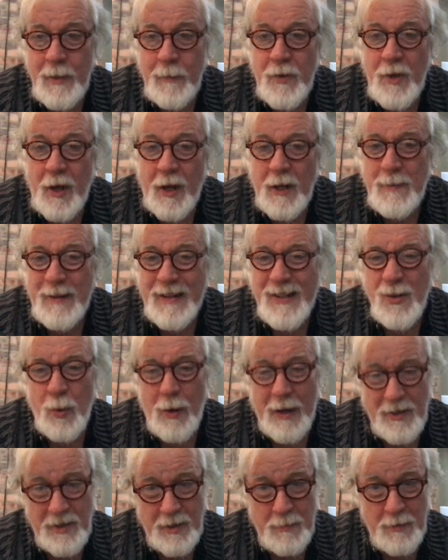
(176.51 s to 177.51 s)
I spent
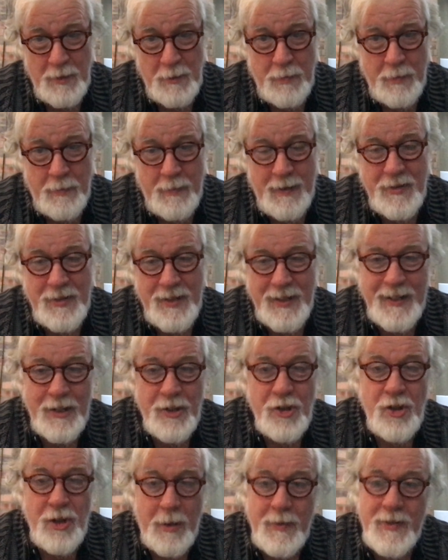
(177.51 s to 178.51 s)
twice as much promoting this
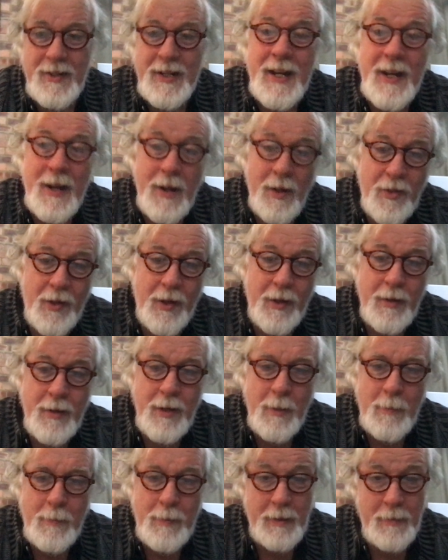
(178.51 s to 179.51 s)
show as any other,
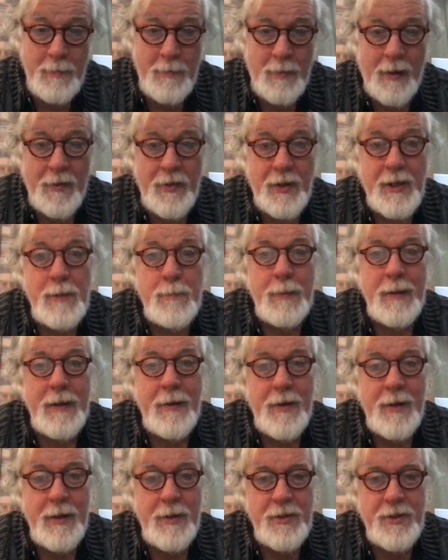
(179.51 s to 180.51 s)
bitten by the
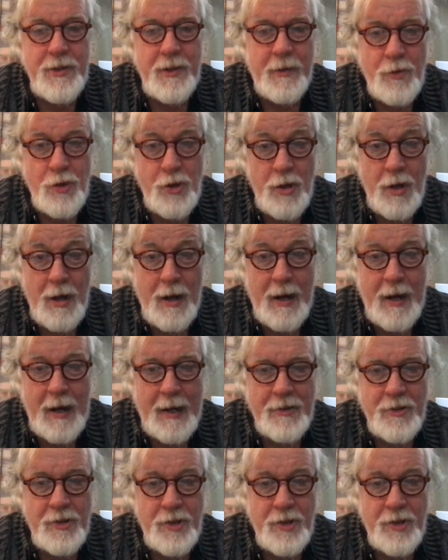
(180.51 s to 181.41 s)
experience of July last